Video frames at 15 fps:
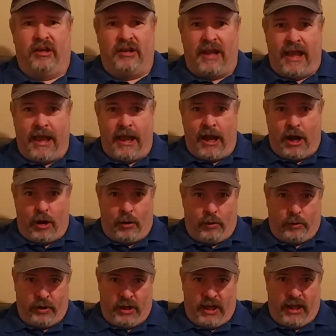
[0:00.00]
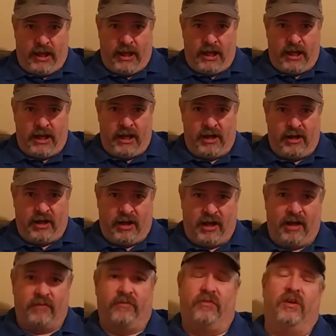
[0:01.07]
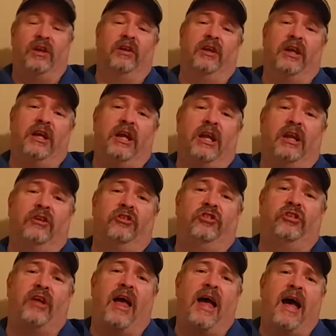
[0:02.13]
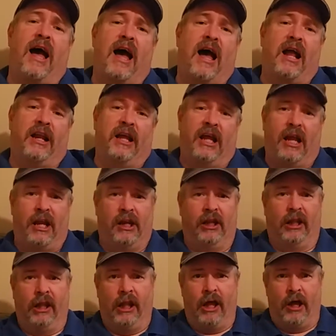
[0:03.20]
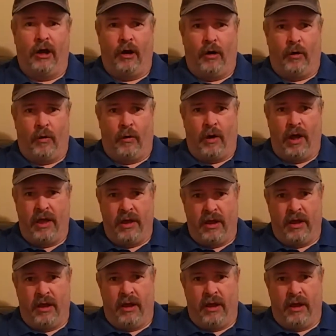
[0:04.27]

down and feeling sad and low.